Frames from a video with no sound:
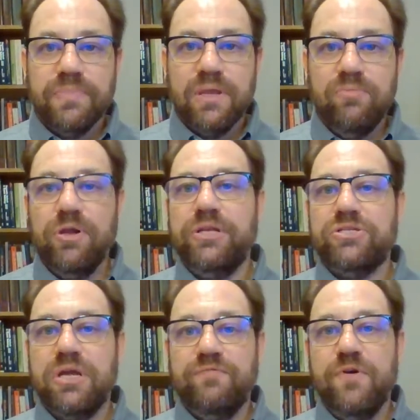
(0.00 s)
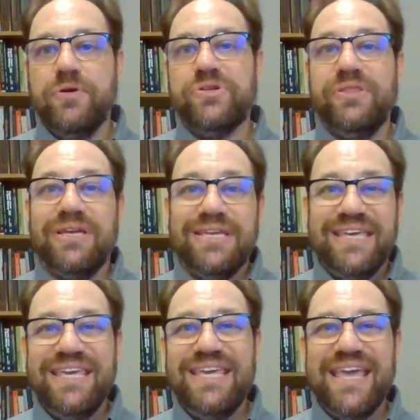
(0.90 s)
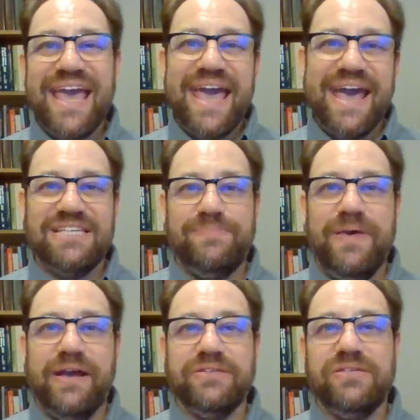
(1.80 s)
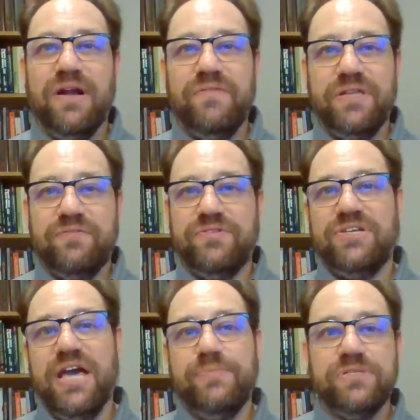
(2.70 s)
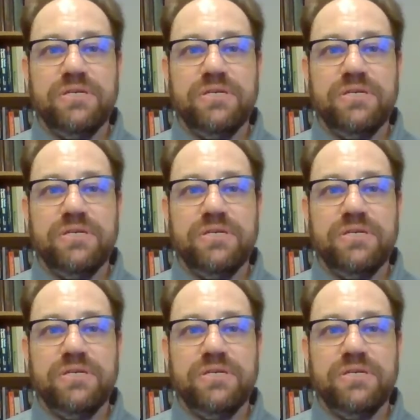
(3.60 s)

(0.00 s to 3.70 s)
I'm really just going to focus on the key aspects of the different types